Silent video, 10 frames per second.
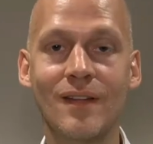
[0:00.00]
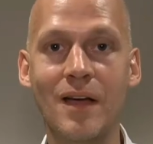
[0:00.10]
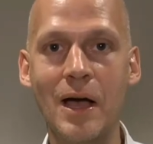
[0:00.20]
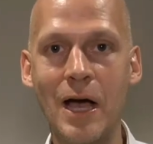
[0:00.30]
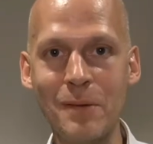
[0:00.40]

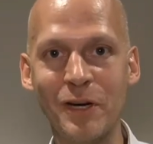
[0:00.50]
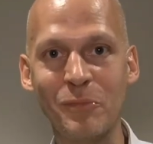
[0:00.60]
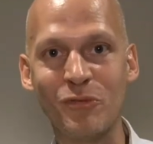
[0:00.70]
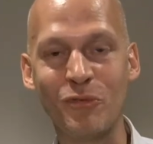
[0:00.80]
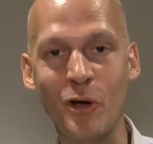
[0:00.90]
Hi, my name is
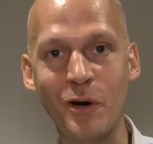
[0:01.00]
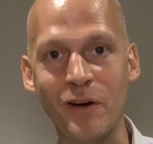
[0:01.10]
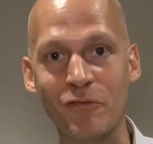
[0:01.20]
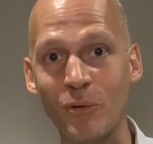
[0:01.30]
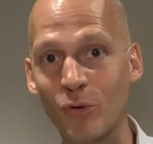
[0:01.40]
Florian
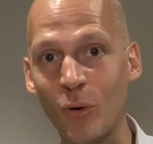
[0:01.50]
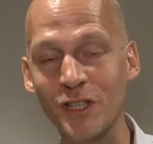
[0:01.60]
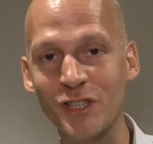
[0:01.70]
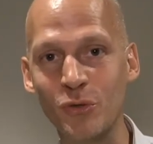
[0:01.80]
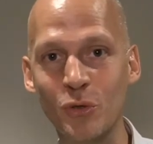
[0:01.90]
from
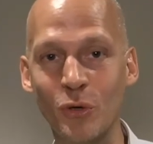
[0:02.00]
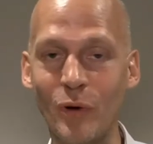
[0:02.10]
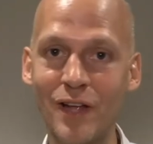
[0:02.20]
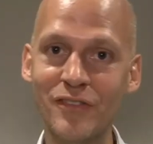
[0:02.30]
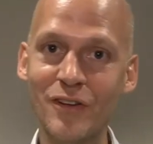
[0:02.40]
Quality Guru. I
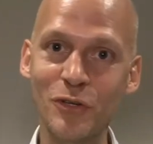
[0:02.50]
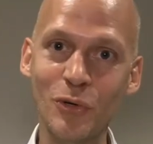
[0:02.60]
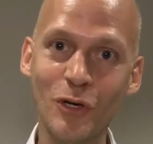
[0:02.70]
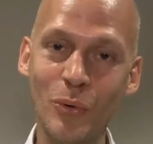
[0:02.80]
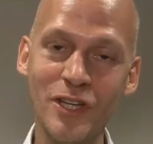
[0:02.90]
answer
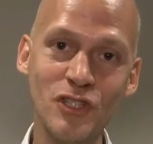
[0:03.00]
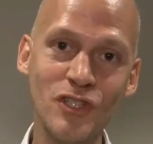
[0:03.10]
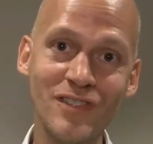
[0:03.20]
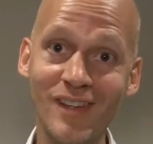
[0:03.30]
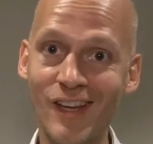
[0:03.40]
your
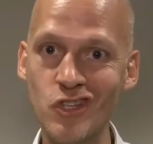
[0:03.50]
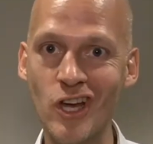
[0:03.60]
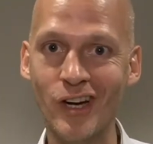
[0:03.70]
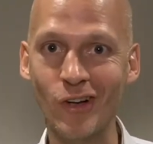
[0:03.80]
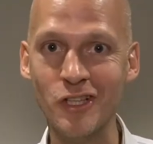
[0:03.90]
questions and share
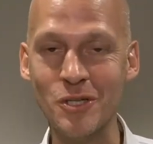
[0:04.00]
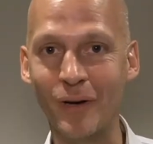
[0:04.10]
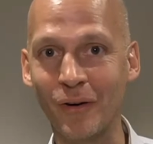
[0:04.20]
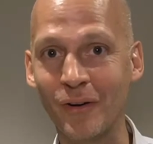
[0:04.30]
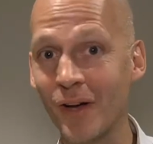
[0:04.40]
knowledge
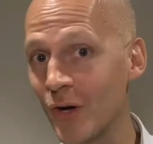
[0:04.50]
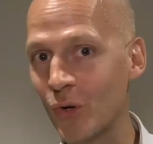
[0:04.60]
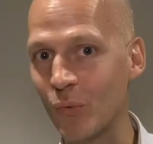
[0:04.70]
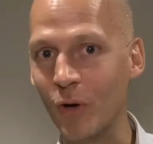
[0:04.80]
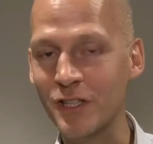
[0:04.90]
about
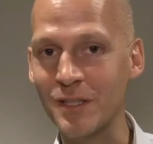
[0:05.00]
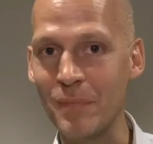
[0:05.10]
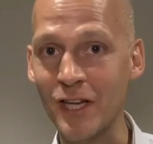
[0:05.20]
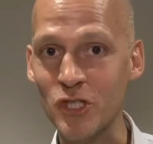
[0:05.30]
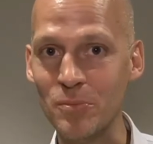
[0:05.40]
quality
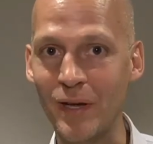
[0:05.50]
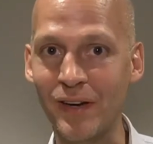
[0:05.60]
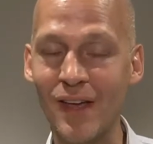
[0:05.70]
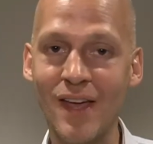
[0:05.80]
management.